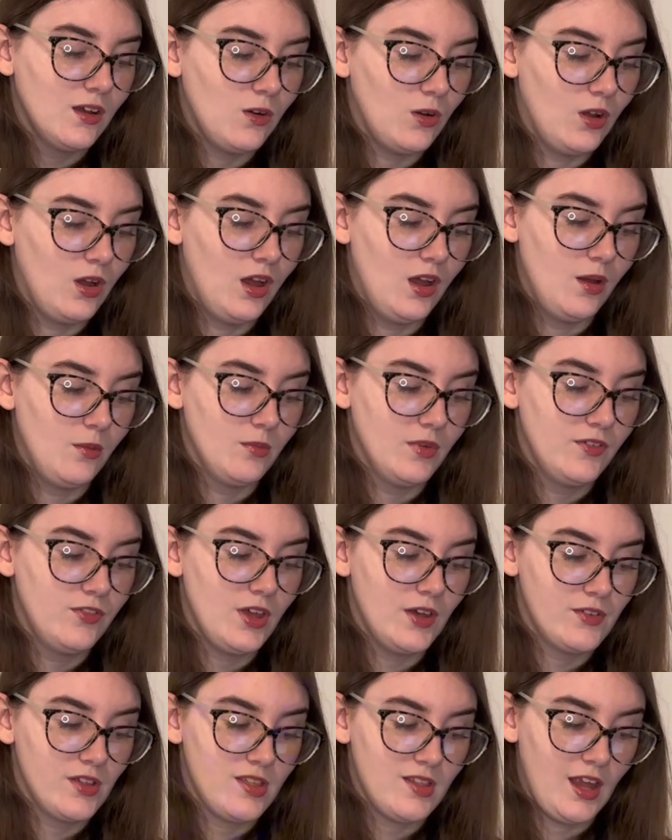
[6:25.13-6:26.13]
Um, if you
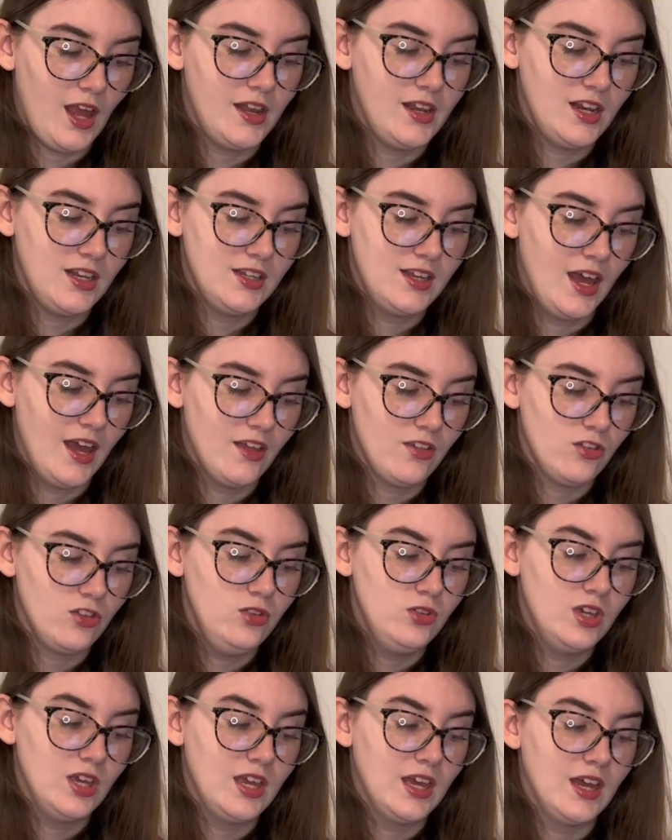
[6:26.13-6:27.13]
have a standing desk,
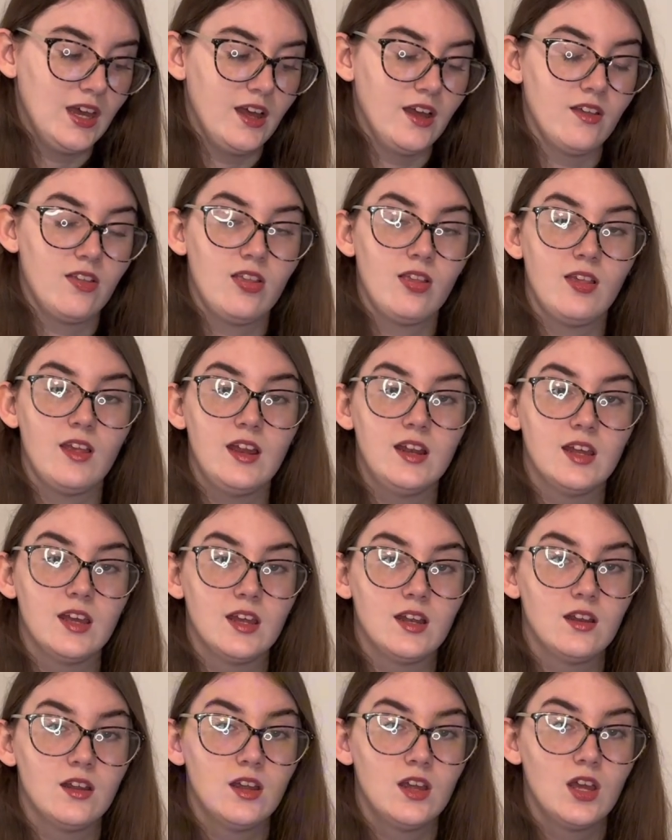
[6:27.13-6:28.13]
you could get a
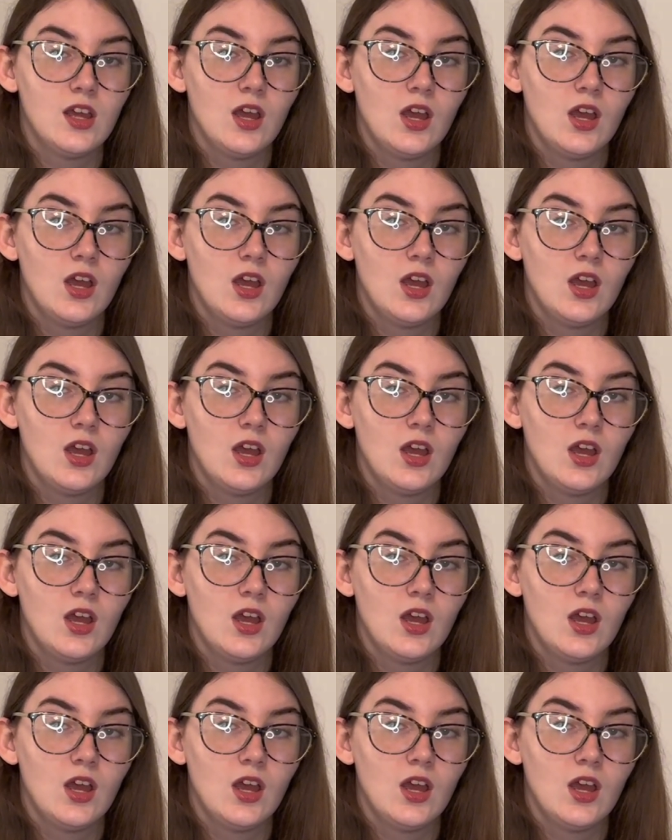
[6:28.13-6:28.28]
seated